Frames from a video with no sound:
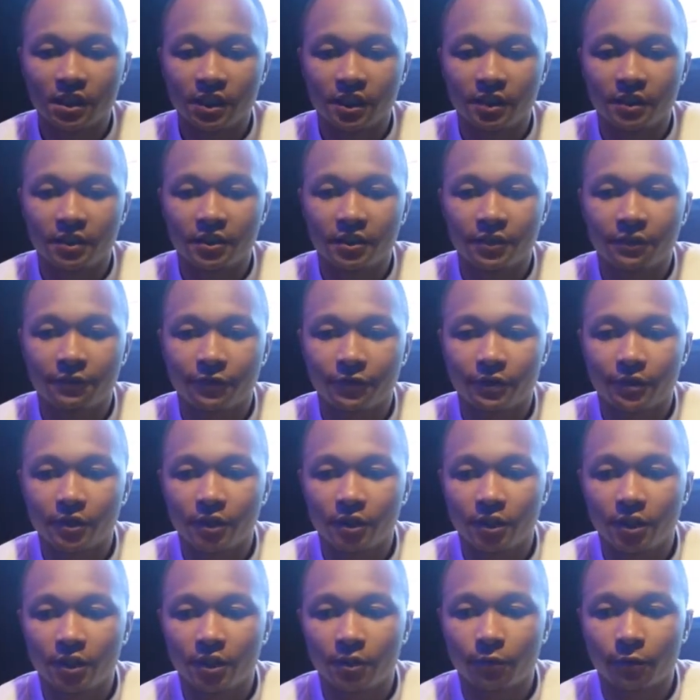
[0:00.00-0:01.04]
I hear
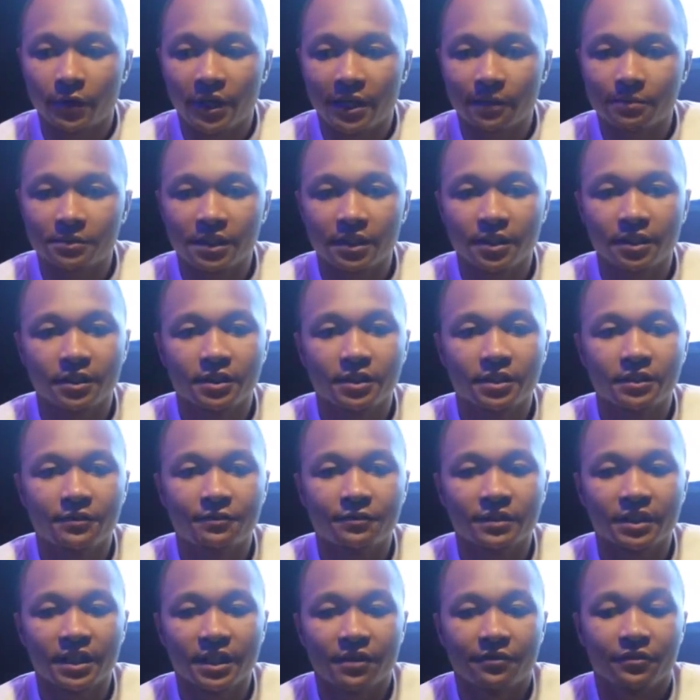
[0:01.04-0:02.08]
different raps, I hear
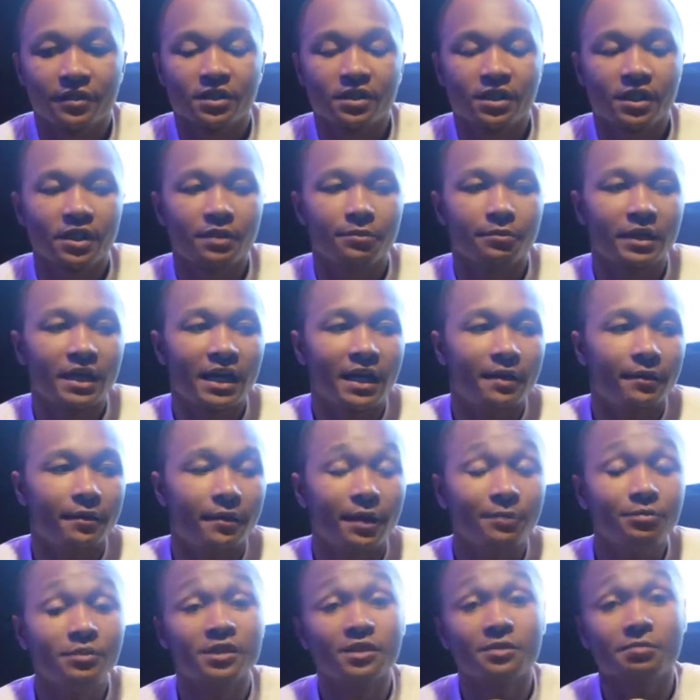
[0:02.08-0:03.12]
different everything, but
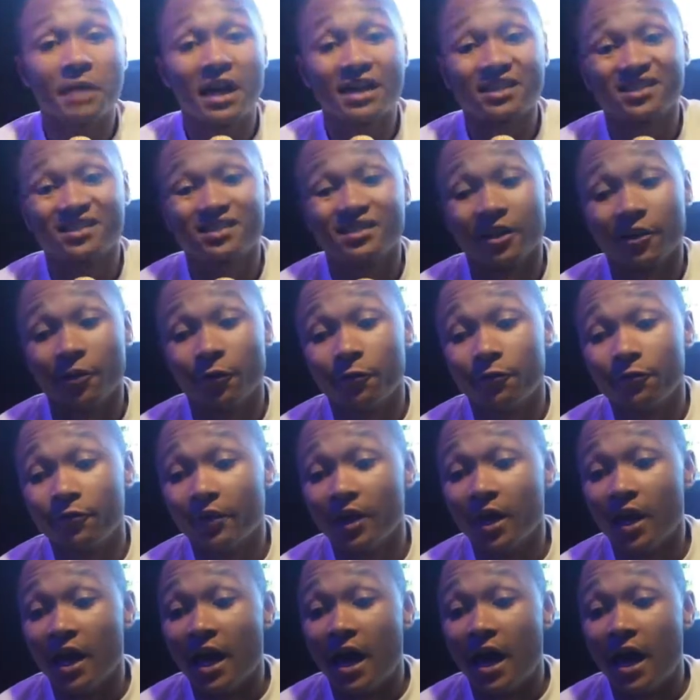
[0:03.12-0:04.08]
I'm just myself.